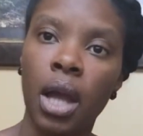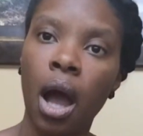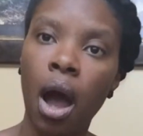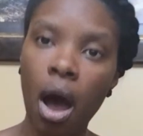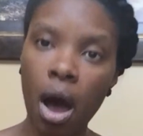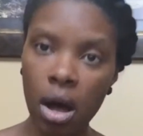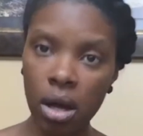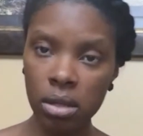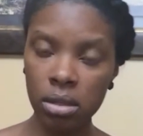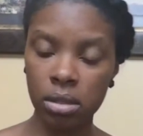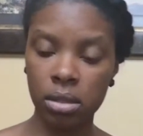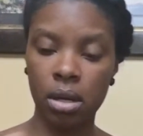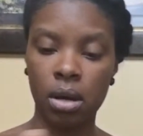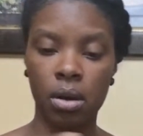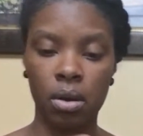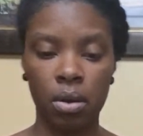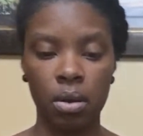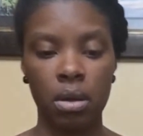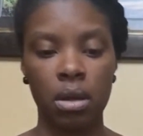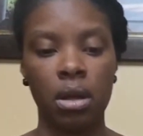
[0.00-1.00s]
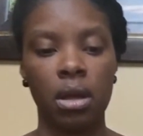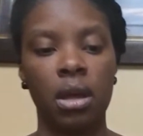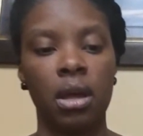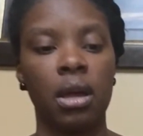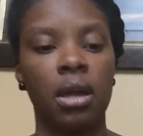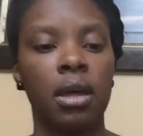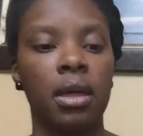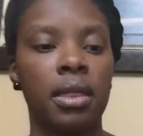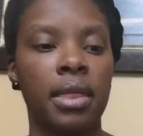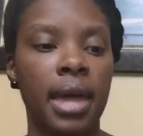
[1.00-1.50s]
Also,
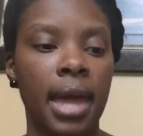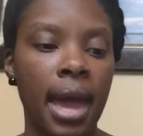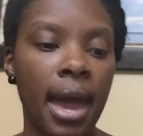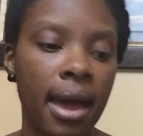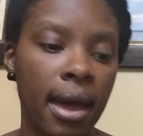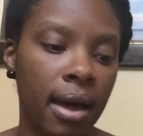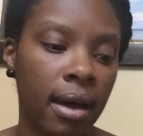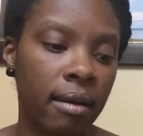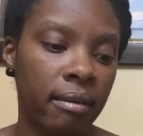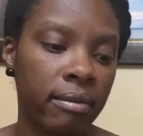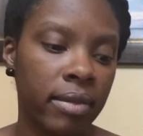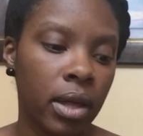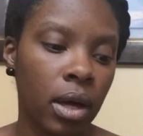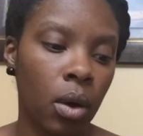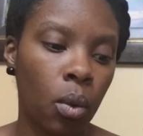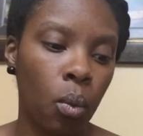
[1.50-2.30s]
they have the